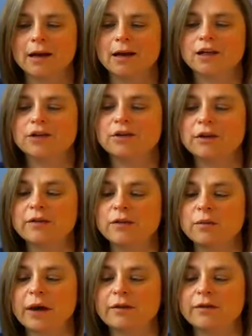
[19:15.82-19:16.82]
You don't even
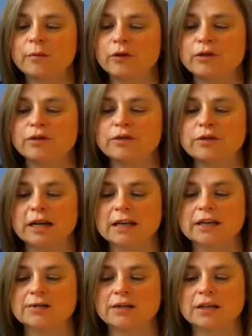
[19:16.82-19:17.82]
wait for more than 2
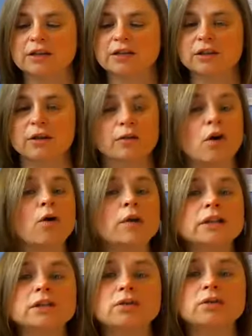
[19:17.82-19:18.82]
seconds for things to load. Oh,
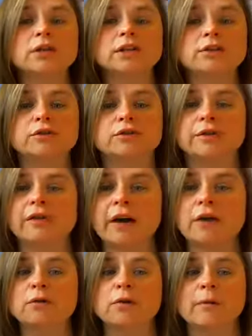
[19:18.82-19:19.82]
that's totally true. If I
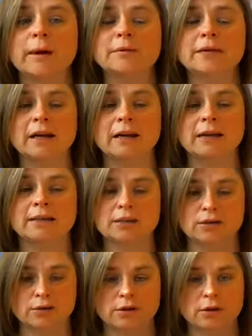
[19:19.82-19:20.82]
go to a website and it's
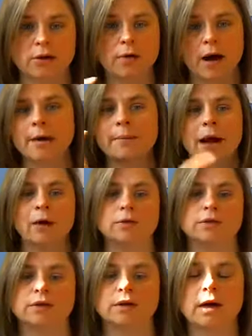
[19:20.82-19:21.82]
too slow, I'm
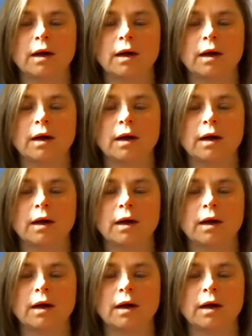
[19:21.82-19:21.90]
out.